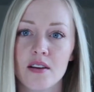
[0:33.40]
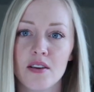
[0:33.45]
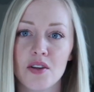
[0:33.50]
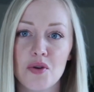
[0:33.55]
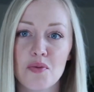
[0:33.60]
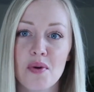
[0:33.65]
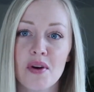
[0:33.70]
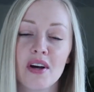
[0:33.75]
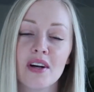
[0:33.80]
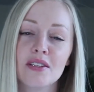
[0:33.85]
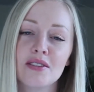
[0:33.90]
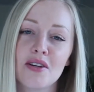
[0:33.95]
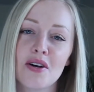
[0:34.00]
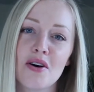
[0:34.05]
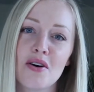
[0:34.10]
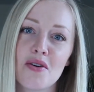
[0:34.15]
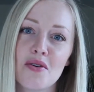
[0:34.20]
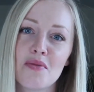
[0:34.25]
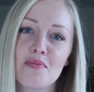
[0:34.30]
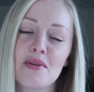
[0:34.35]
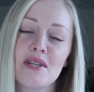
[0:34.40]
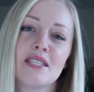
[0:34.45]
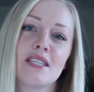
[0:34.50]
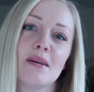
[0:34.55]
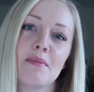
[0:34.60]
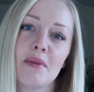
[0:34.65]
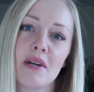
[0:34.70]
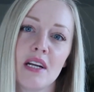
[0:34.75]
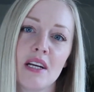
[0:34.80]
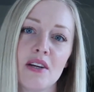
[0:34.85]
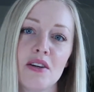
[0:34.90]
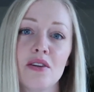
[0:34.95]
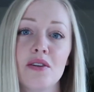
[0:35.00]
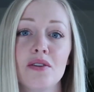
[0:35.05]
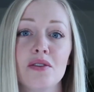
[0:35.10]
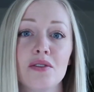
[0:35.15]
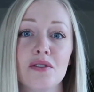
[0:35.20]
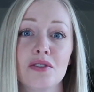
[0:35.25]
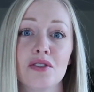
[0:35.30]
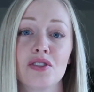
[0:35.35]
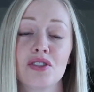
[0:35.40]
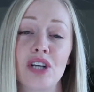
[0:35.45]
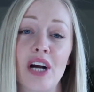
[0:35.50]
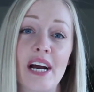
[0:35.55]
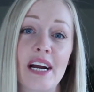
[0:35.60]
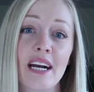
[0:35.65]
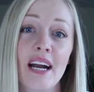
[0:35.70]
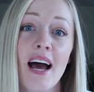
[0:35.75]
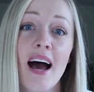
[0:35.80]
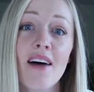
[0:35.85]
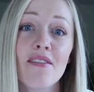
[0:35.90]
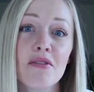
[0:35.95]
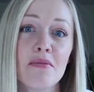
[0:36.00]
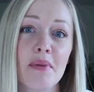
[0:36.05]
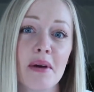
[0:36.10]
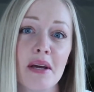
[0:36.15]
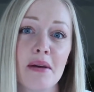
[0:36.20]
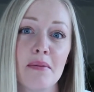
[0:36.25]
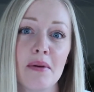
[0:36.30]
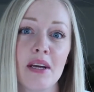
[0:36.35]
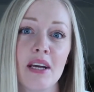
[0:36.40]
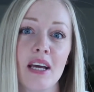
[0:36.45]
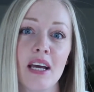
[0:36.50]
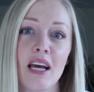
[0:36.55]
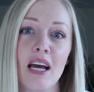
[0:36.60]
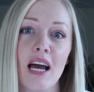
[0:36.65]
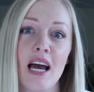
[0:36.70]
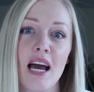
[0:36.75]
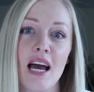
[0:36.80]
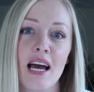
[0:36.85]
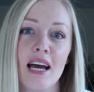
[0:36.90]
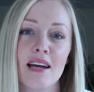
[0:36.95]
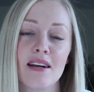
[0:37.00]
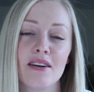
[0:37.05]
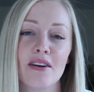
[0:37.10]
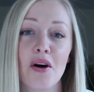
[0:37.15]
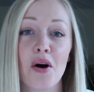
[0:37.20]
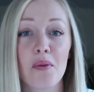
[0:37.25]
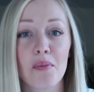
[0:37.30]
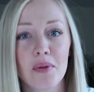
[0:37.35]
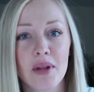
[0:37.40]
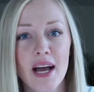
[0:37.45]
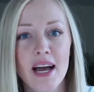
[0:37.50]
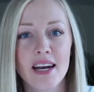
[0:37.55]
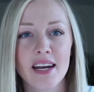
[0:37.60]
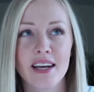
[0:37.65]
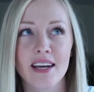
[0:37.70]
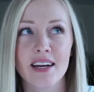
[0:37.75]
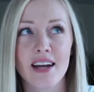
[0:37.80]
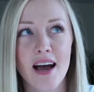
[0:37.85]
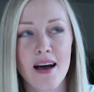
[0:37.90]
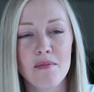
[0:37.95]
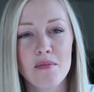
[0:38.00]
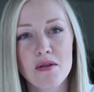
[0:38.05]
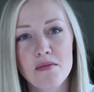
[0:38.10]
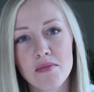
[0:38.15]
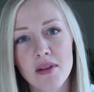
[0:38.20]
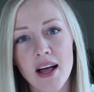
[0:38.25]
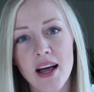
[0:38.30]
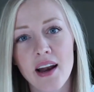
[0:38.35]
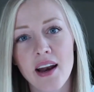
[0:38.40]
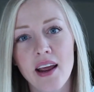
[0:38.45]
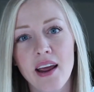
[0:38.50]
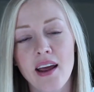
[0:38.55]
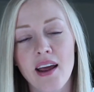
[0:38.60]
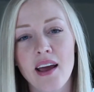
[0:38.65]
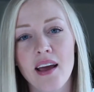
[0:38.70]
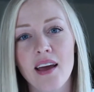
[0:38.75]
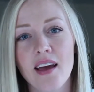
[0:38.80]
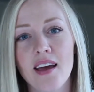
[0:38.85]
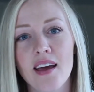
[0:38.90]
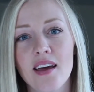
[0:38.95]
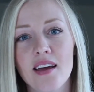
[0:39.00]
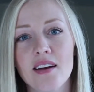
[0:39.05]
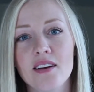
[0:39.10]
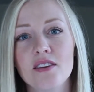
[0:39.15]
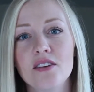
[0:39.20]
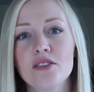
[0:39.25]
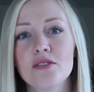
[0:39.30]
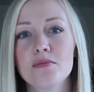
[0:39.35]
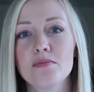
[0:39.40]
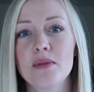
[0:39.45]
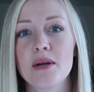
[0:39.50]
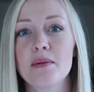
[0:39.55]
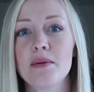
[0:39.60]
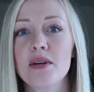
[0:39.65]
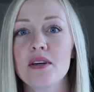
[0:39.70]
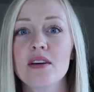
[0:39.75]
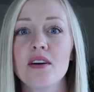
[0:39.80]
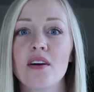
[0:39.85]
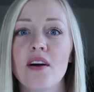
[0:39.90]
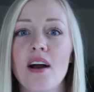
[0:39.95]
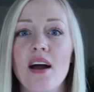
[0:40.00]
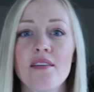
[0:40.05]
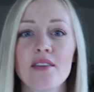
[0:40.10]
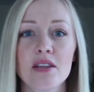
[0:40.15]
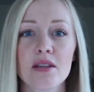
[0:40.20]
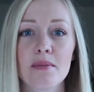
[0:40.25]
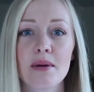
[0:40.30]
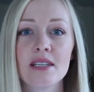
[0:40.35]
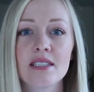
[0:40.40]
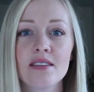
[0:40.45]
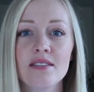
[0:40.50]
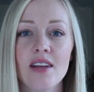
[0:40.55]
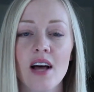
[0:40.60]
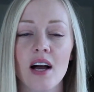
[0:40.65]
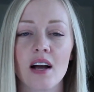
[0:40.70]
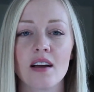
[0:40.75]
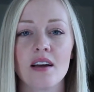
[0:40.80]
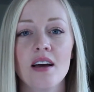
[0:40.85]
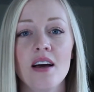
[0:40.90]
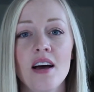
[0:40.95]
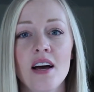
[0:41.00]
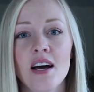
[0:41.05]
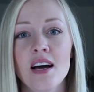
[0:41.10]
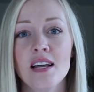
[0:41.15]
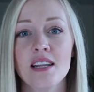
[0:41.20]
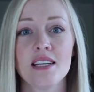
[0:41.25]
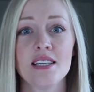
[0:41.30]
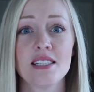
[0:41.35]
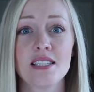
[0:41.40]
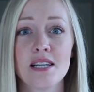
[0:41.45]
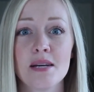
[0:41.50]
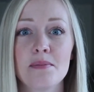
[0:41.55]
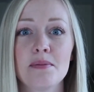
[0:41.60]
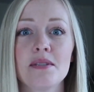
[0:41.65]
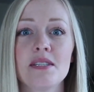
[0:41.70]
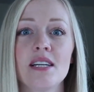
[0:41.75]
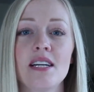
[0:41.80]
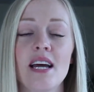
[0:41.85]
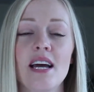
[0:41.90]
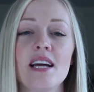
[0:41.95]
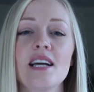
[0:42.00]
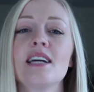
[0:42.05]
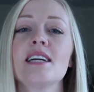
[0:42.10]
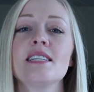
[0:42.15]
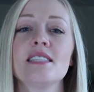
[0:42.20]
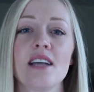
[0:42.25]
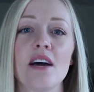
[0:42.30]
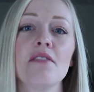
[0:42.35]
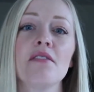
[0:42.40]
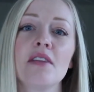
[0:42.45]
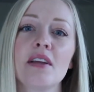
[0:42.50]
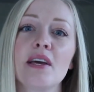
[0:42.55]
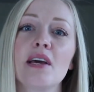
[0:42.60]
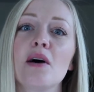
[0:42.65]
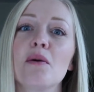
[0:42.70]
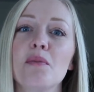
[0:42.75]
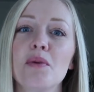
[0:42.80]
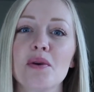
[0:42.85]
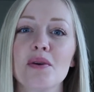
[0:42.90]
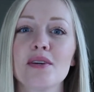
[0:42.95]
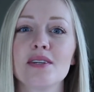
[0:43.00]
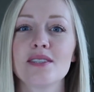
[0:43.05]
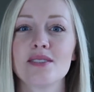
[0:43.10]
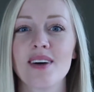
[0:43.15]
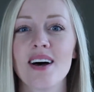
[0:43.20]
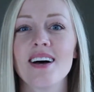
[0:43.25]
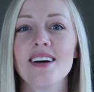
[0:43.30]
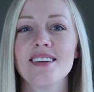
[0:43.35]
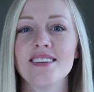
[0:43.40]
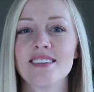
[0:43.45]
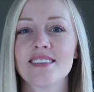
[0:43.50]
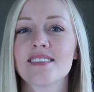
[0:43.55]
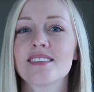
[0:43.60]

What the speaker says: You may also be somebody who's trying to have a baby and are planning and have been planning and maybe you aren't having the best of luck. These tips today can definitely help you as well.